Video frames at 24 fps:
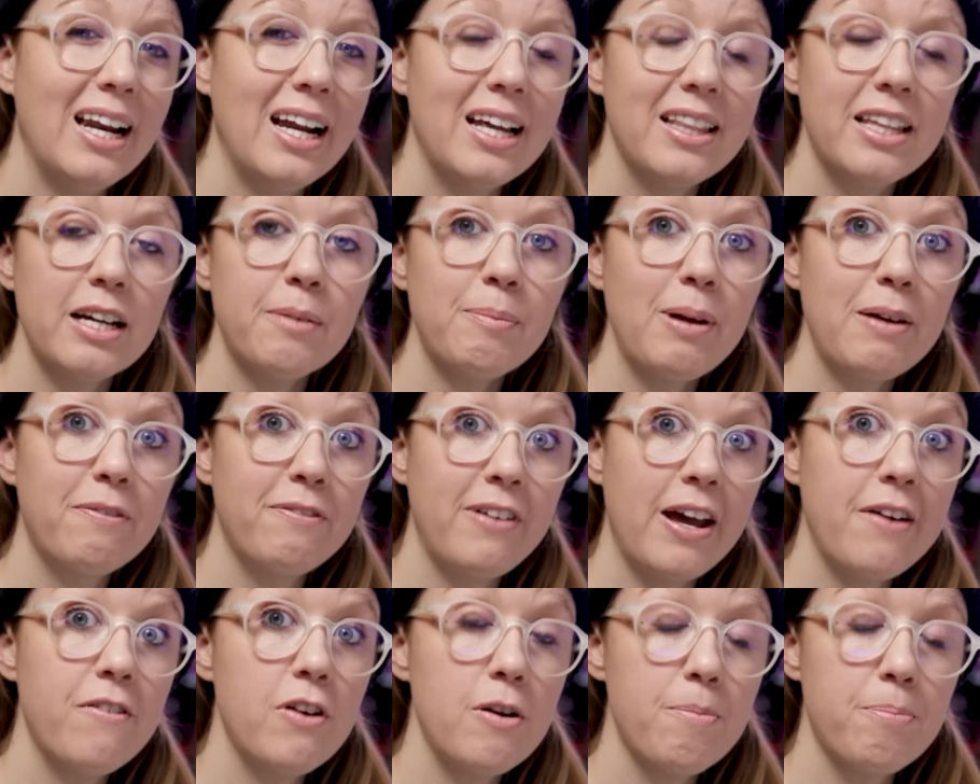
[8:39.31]
And I think my
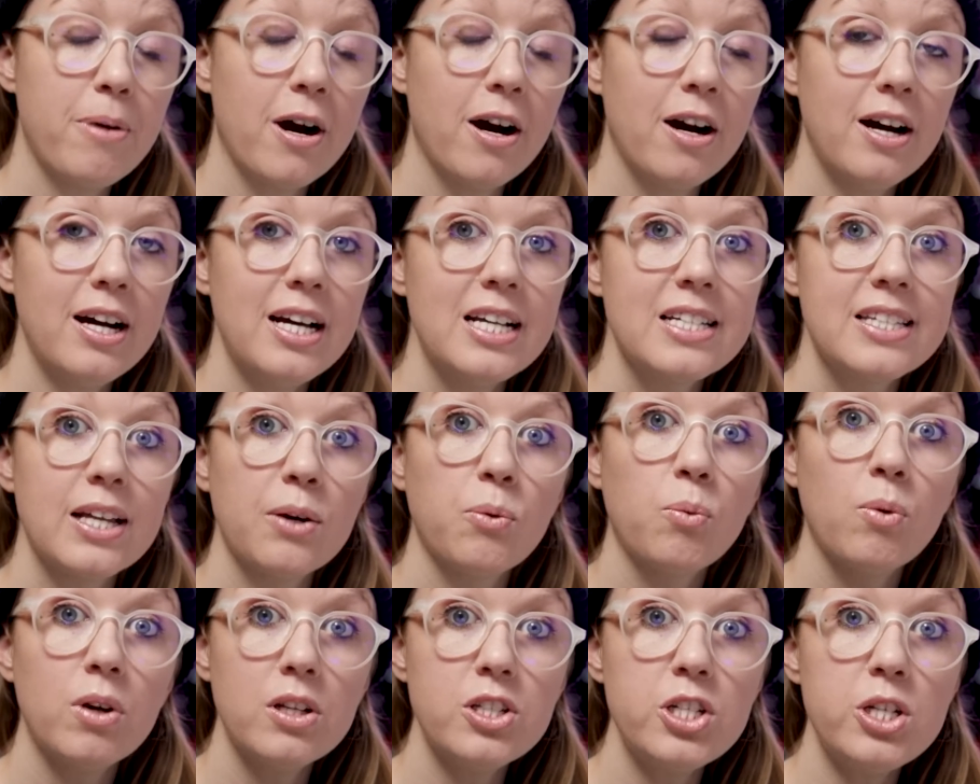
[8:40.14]
favorite part is
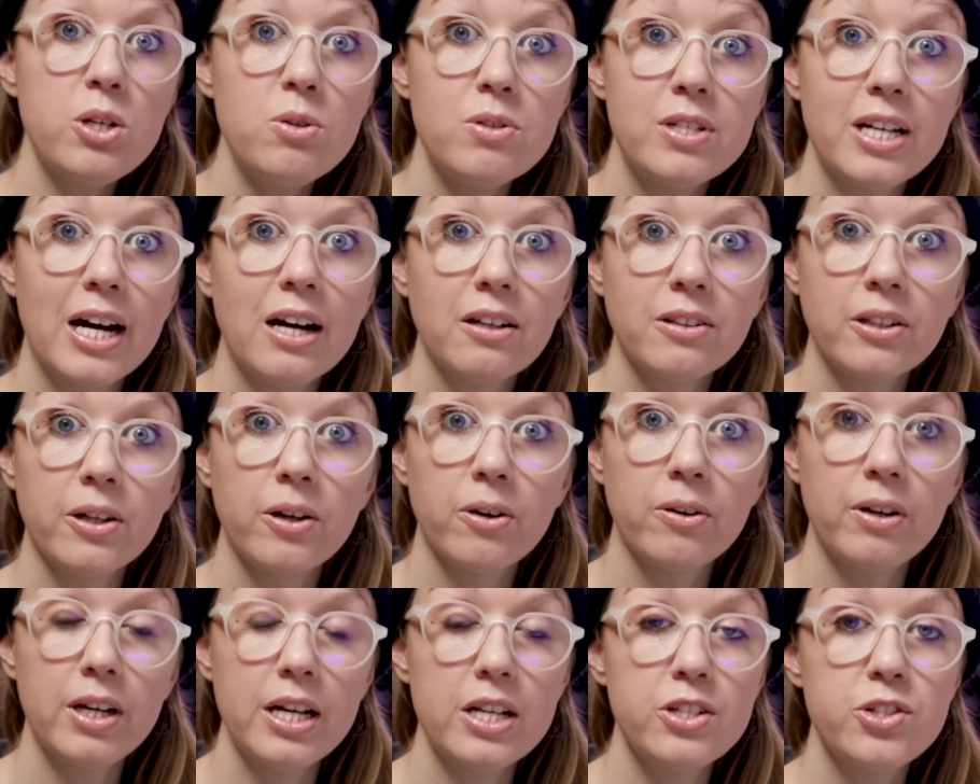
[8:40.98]
that once you
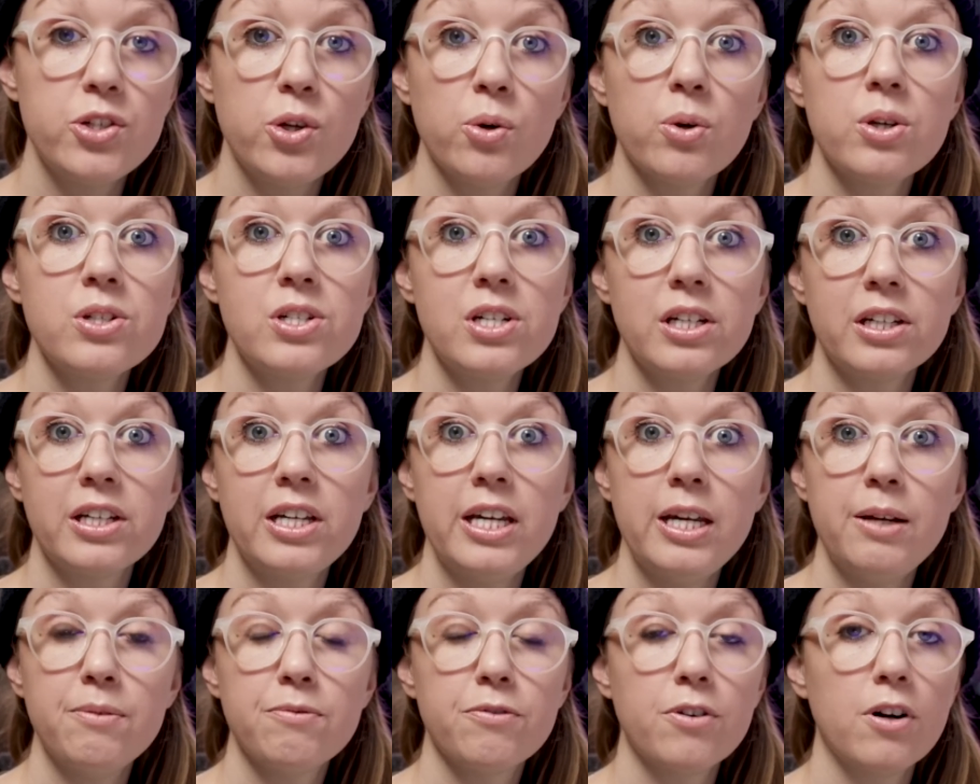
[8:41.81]
download, it's yours to
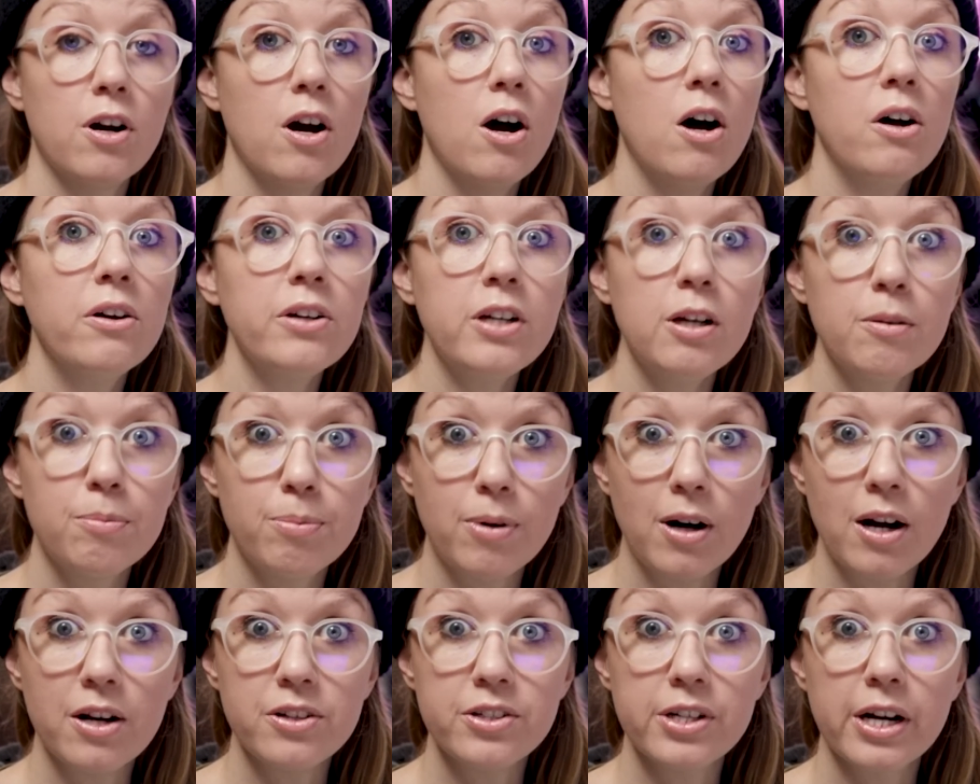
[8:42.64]
keep for all your
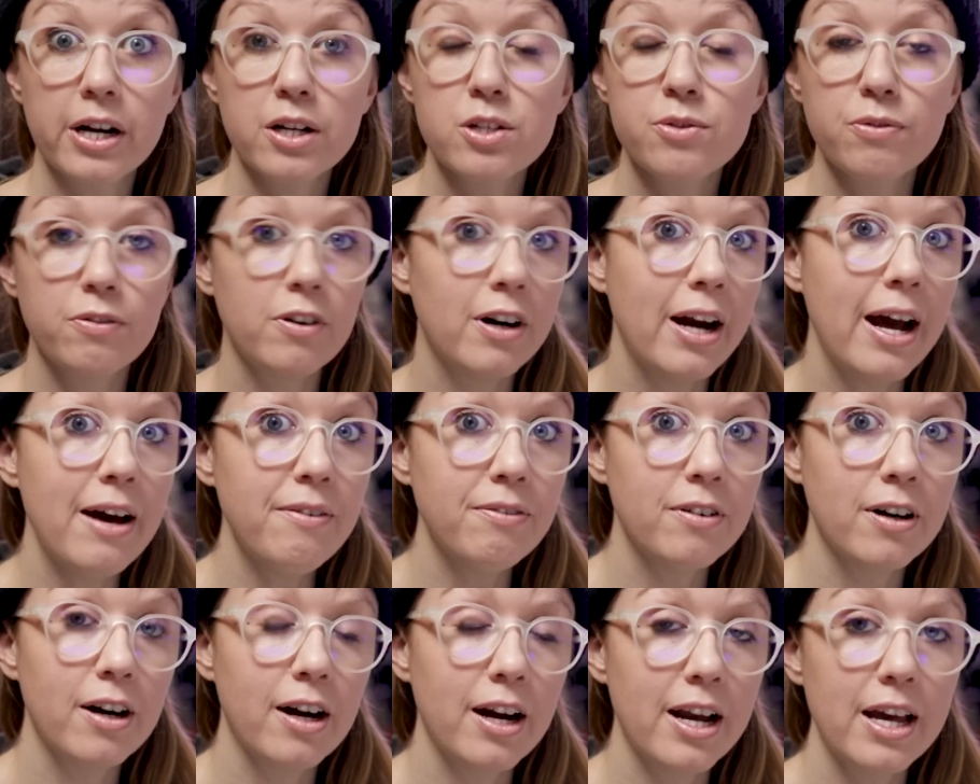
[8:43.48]
projects
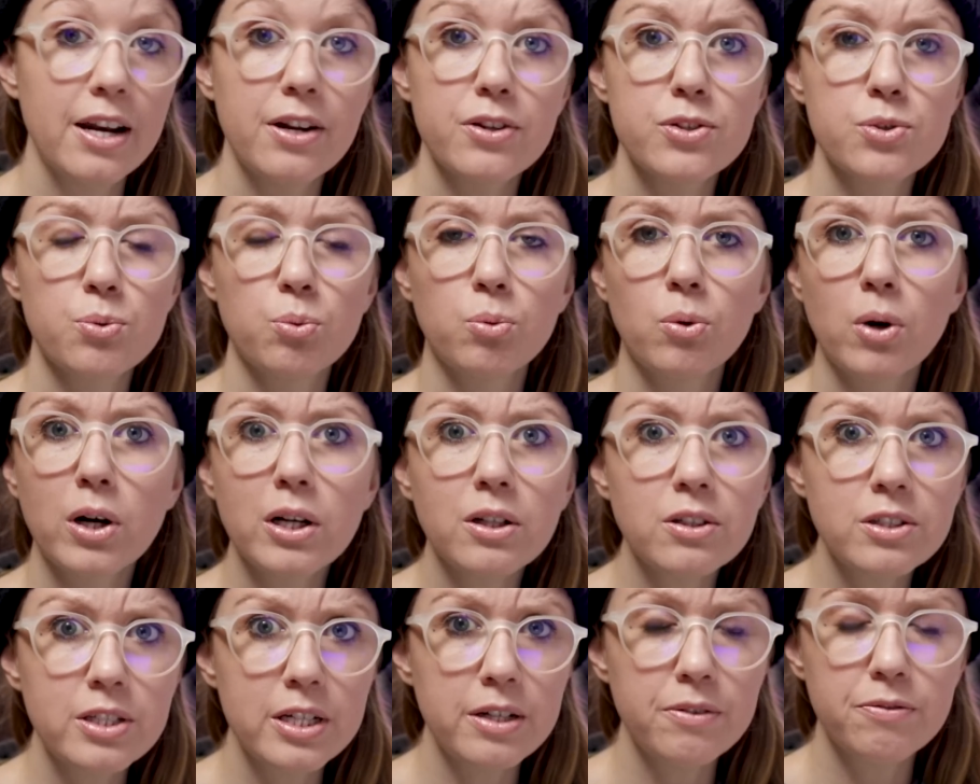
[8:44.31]
forever, and it's
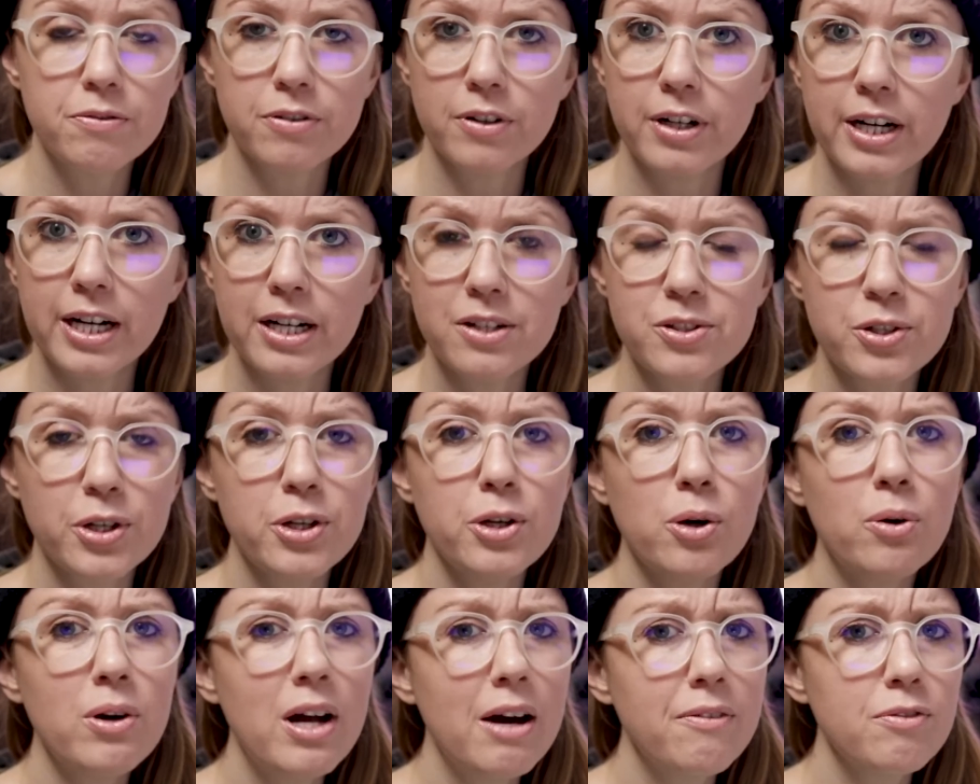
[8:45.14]
royalty free, so
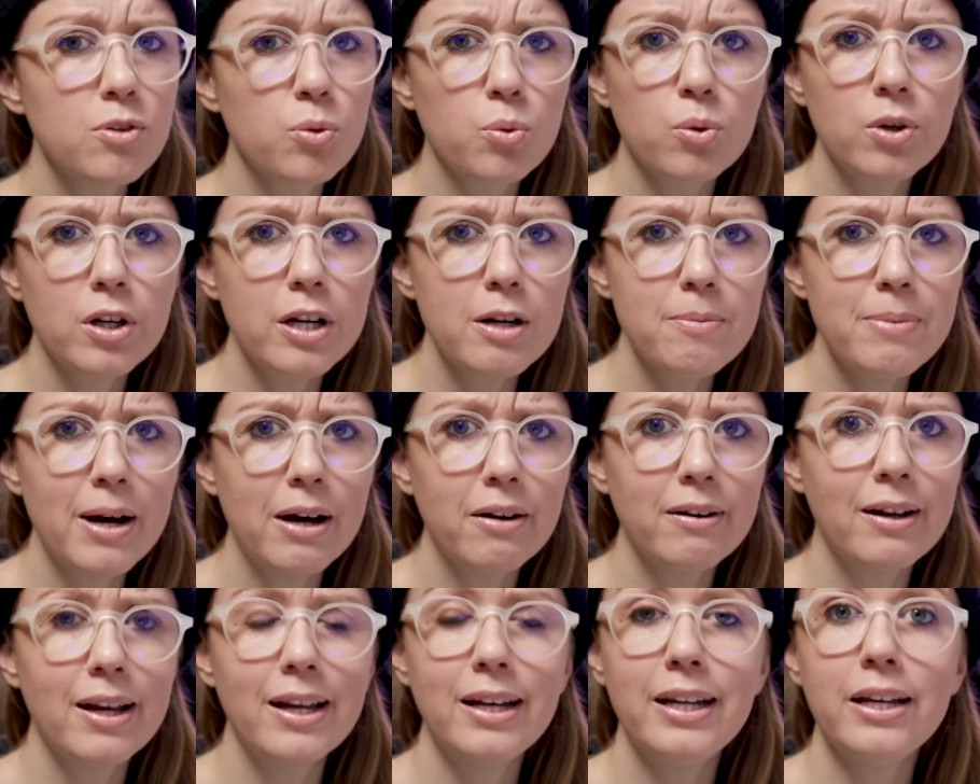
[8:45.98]
you don't have to worry
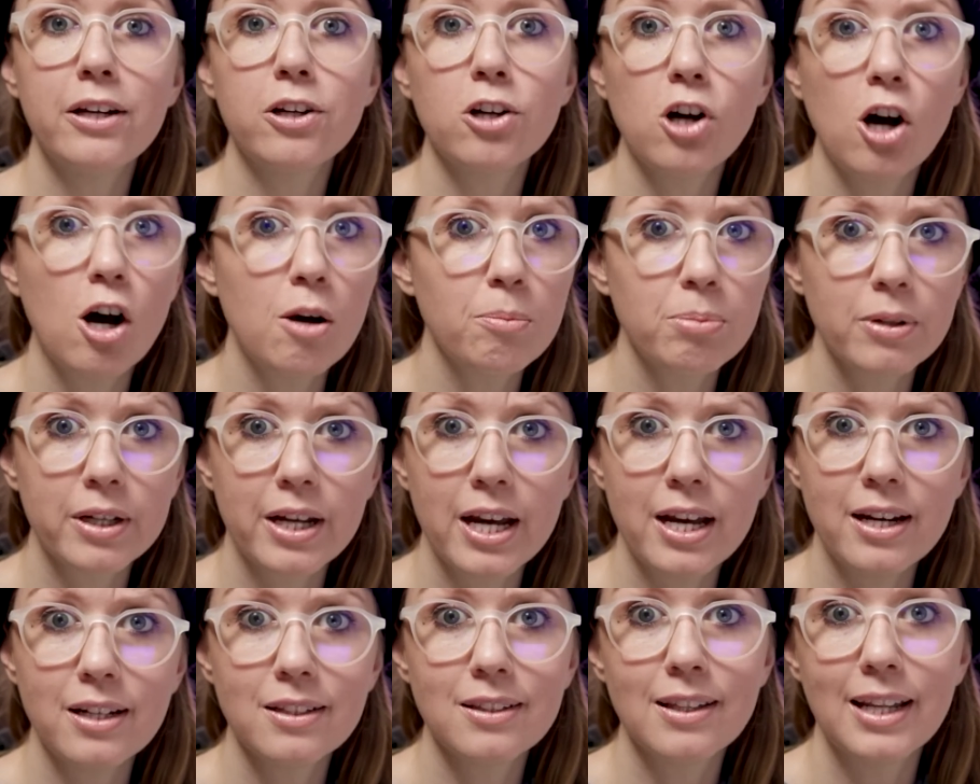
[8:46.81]
about any
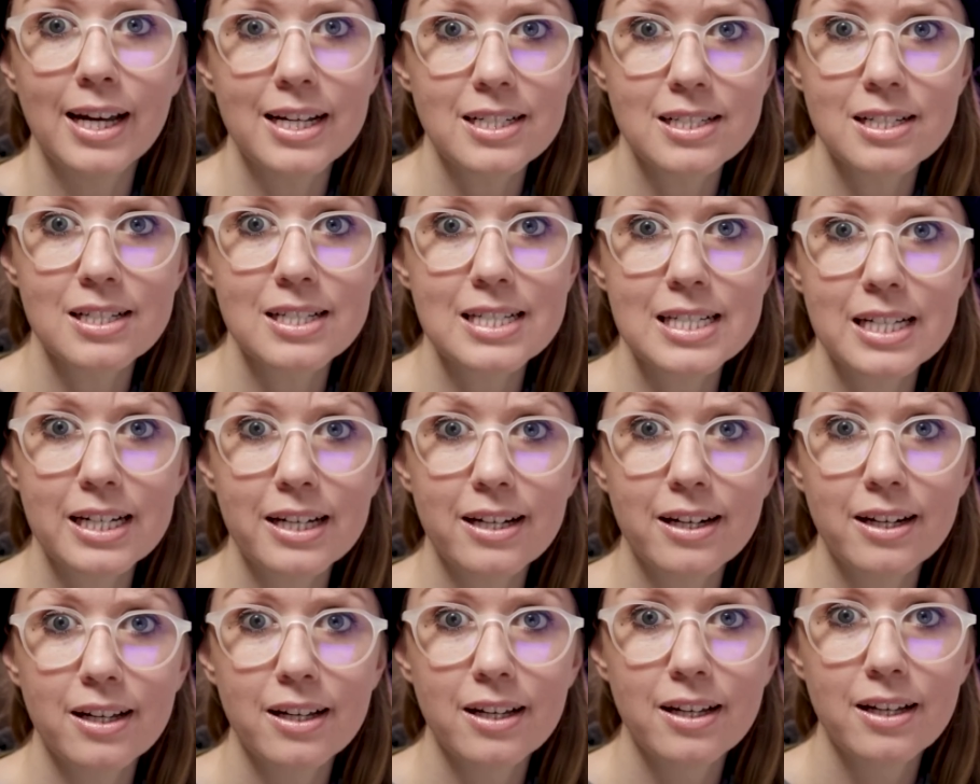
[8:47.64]
complicated
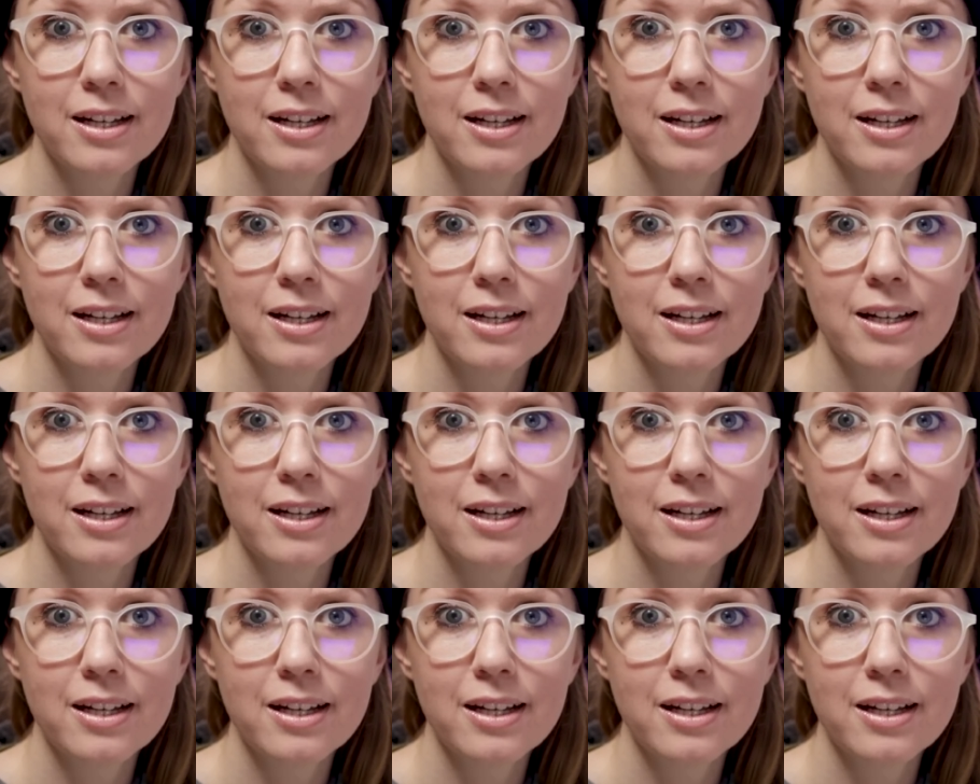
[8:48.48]
licensing.